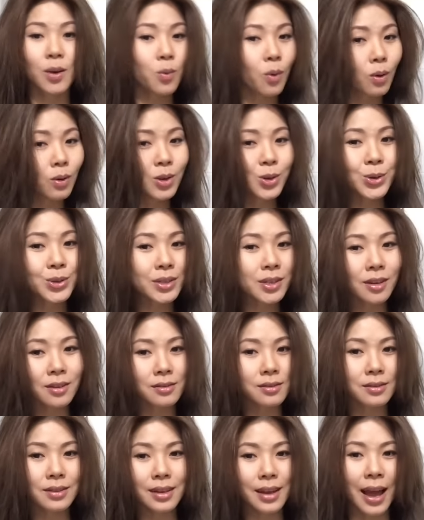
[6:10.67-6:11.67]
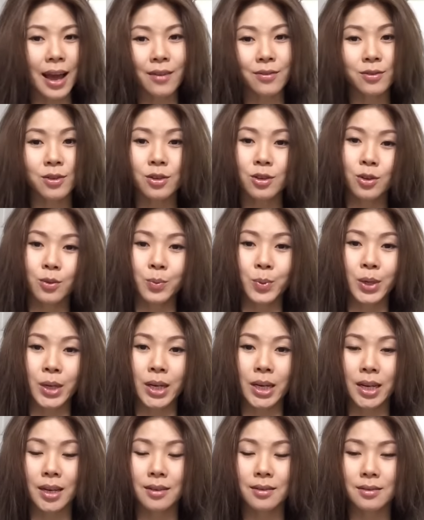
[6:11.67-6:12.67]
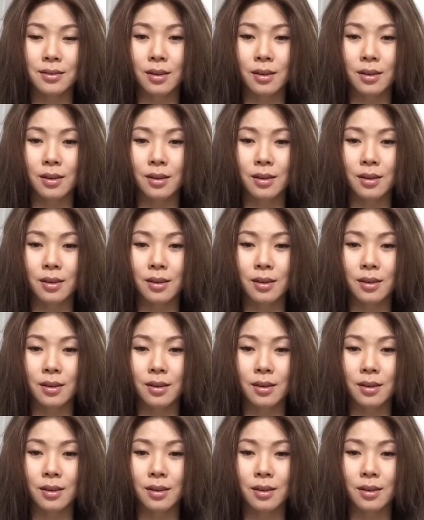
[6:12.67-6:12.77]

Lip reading: It will loosen after you put it in.